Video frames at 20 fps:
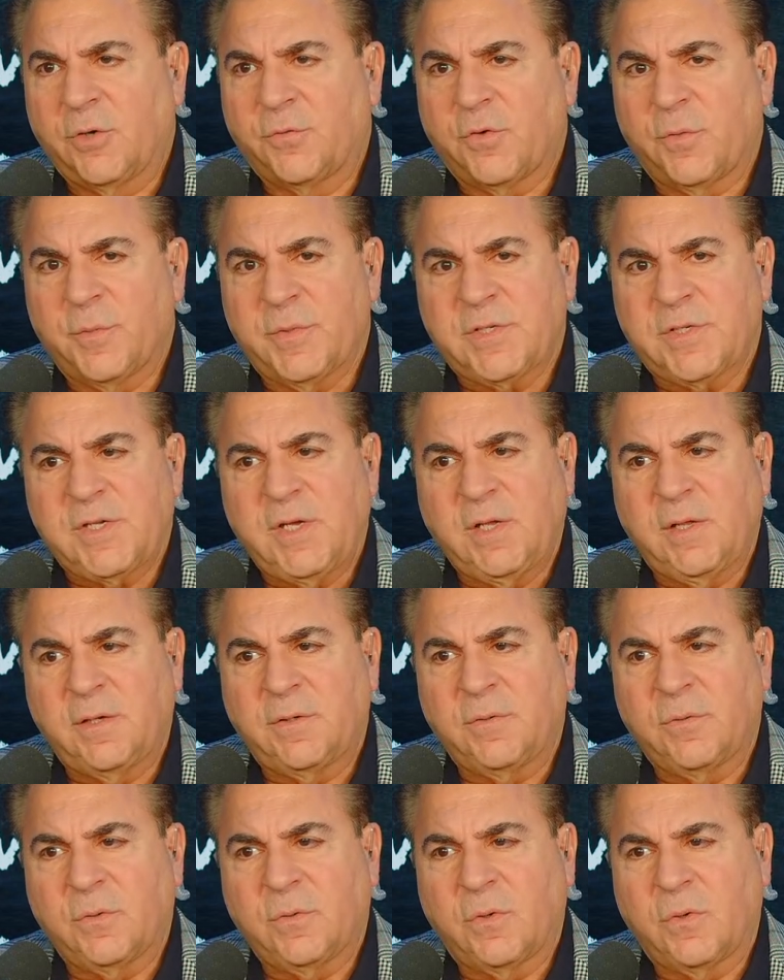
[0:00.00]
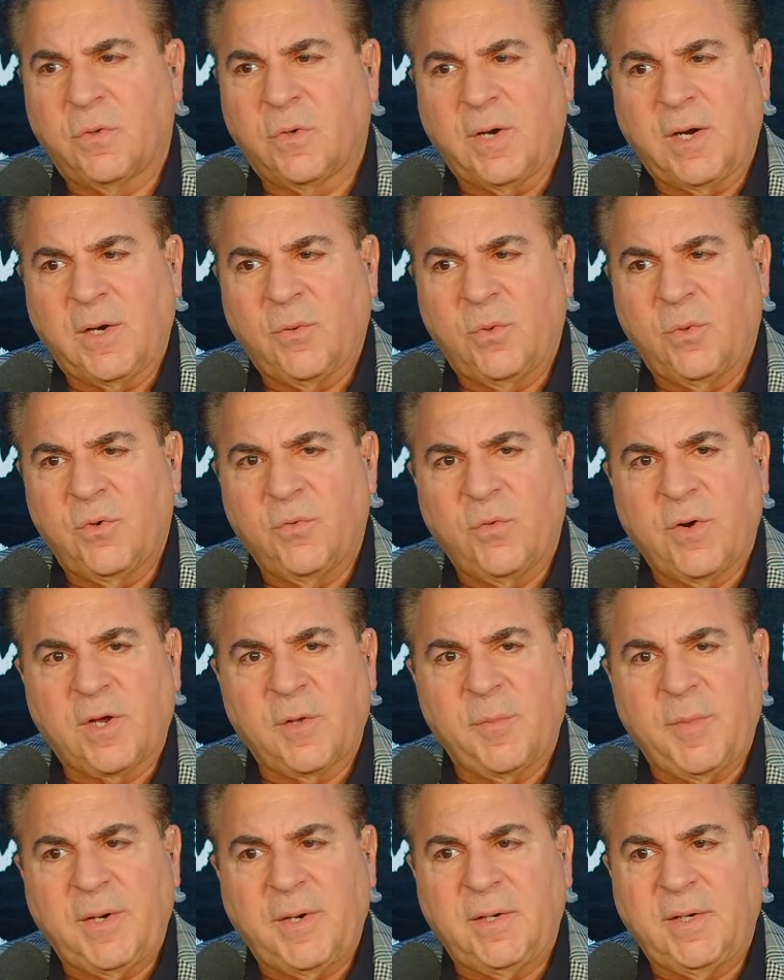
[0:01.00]
from the skillet, or I wouldn't
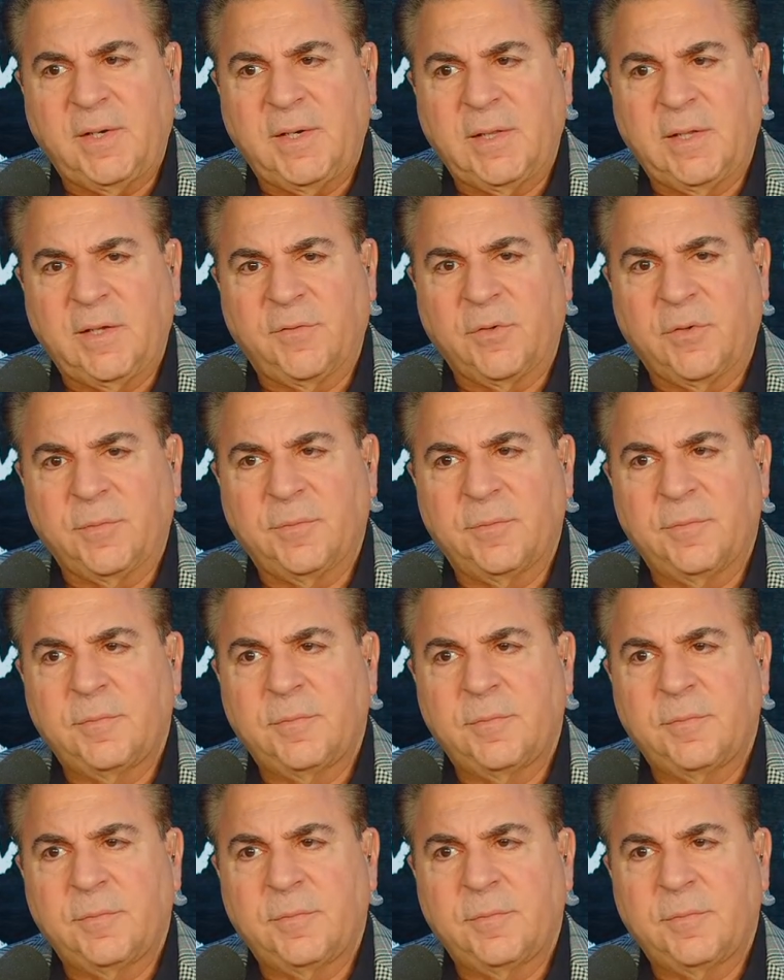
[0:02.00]
recommend eating liver.